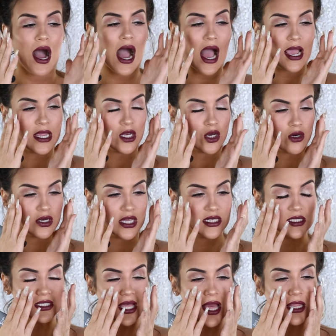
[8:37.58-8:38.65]
I
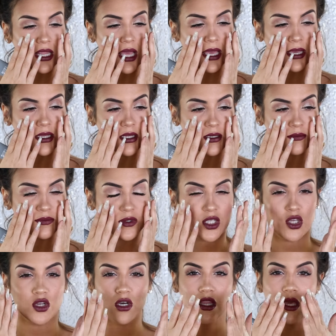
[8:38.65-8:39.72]
noticed that like
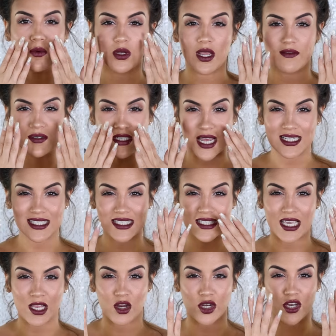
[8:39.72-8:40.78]
you know like when you have dead
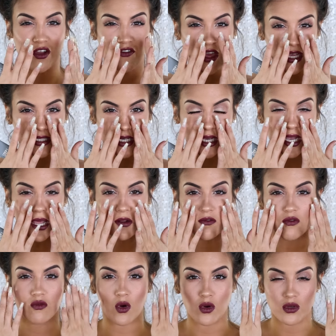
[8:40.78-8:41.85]
skin on your face and it kind
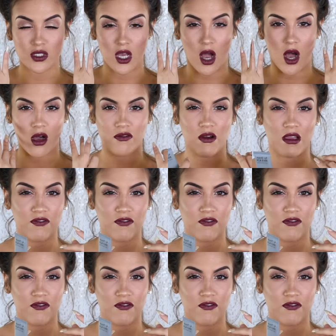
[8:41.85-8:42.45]
of rolls off